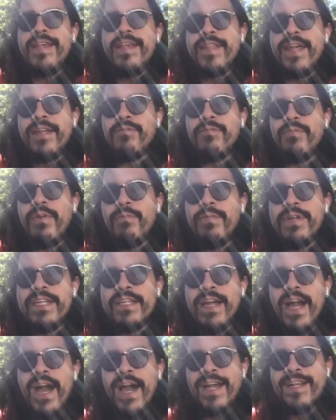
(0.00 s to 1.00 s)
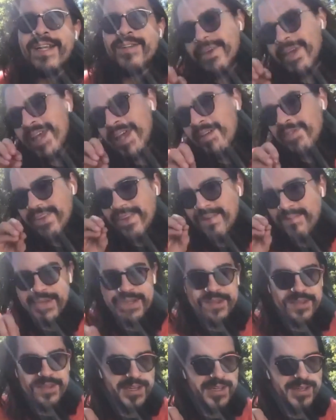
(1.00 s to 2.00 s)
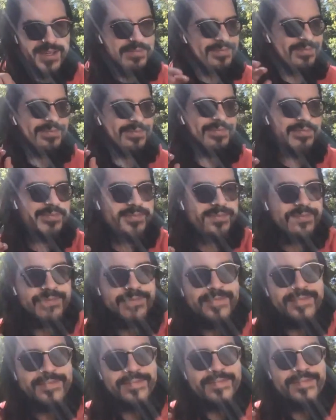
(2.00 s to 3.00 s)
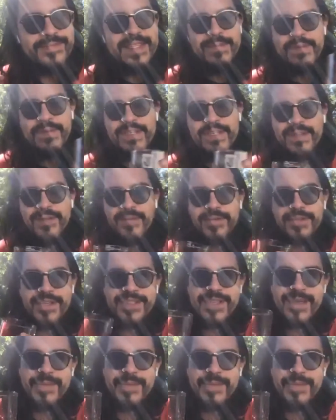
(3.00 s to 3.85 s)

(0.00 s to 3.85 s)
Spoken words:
that I don't have the ability. Let me just hold this